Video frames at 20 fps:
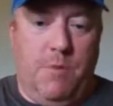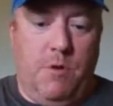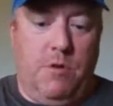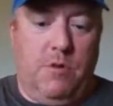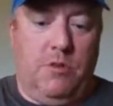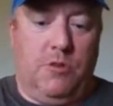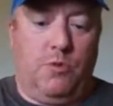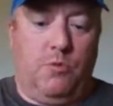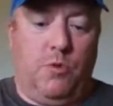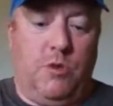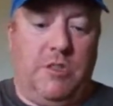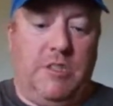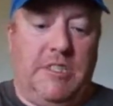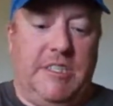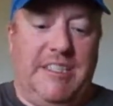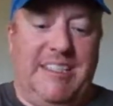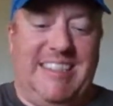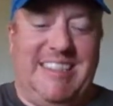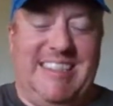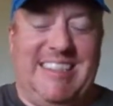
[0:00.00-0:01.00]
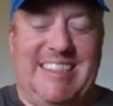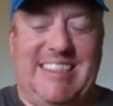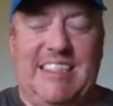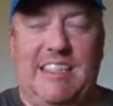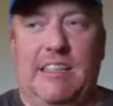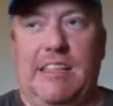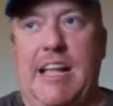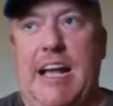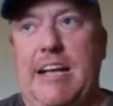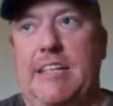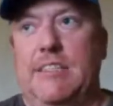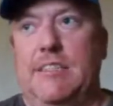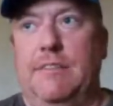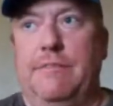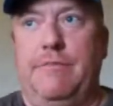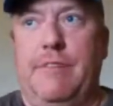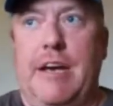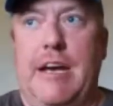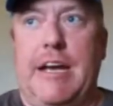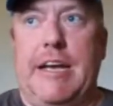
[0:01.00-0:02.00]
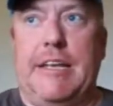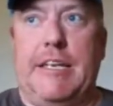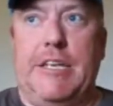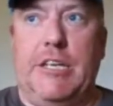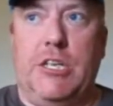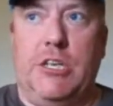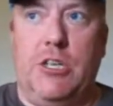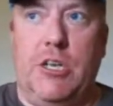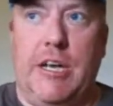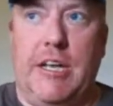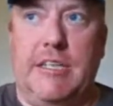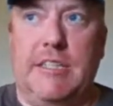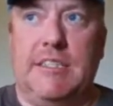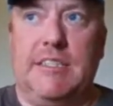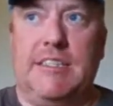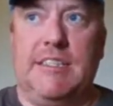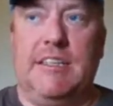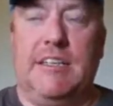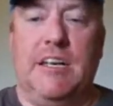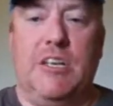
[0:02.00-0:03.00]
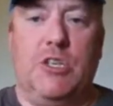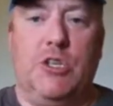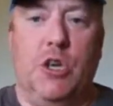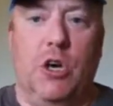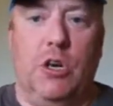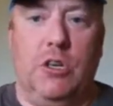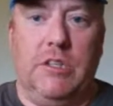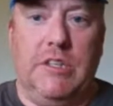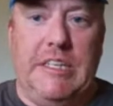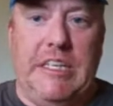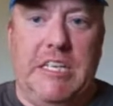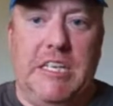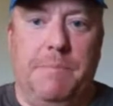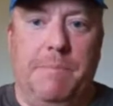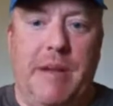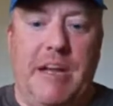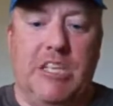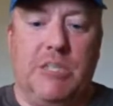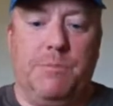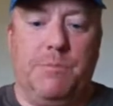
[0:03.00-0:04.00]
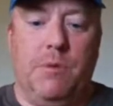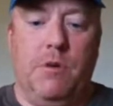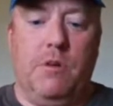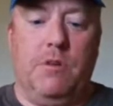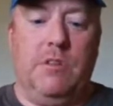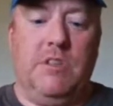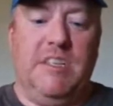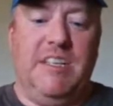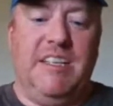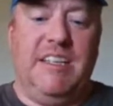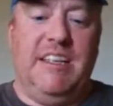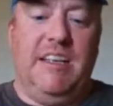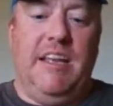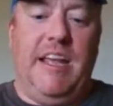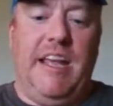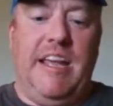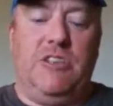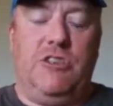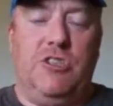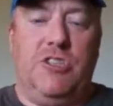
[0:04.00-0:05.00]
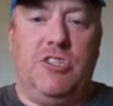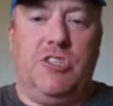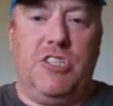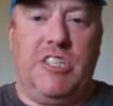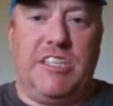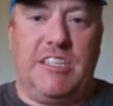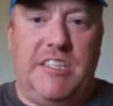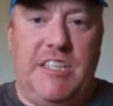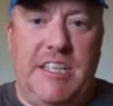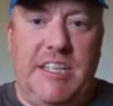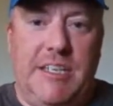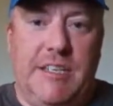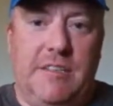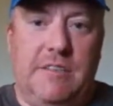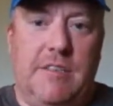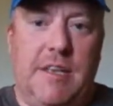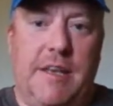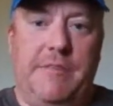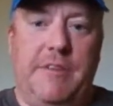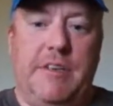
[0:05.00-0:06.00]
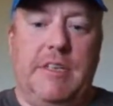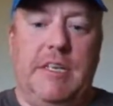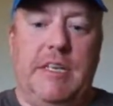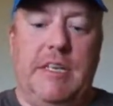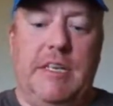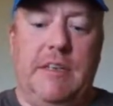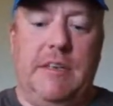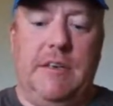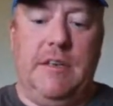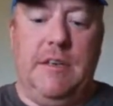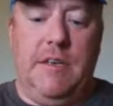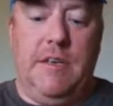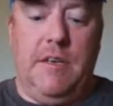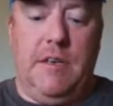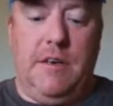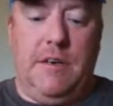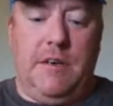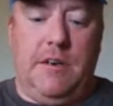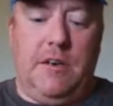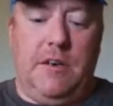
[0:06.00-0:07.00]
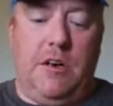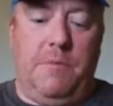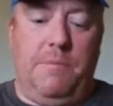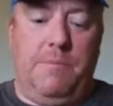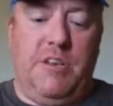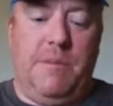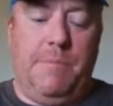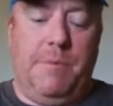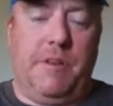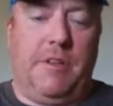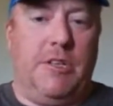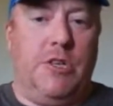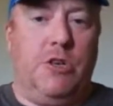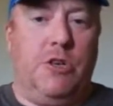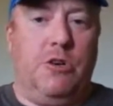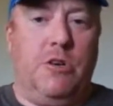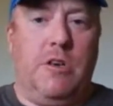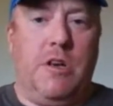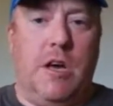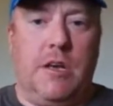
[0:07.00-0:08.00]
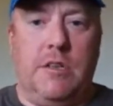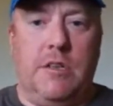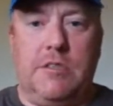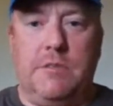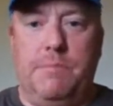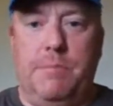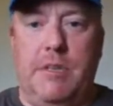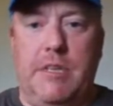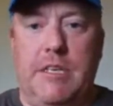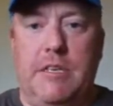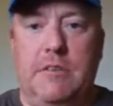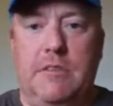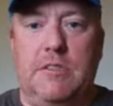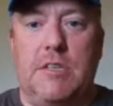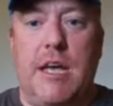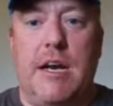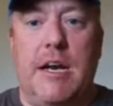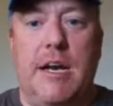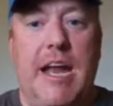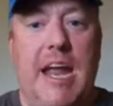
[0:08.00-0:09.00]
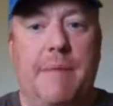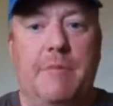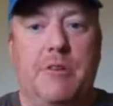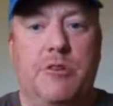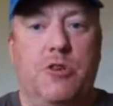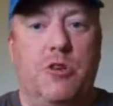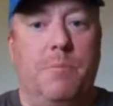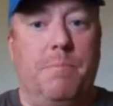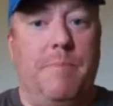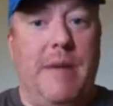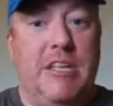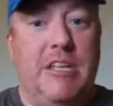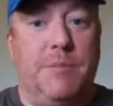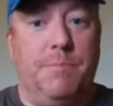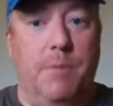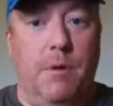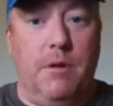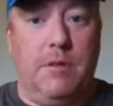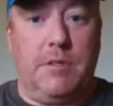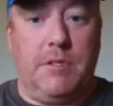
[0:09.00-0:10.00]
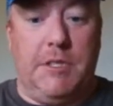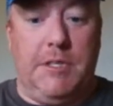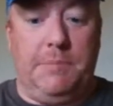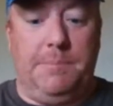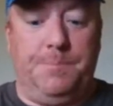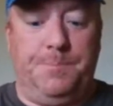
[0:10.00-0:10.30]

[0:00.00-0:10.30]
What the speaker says: is really classified here as adult league baseball. Ages 16 and 17 are typically your youngest players on an amateur baseball team.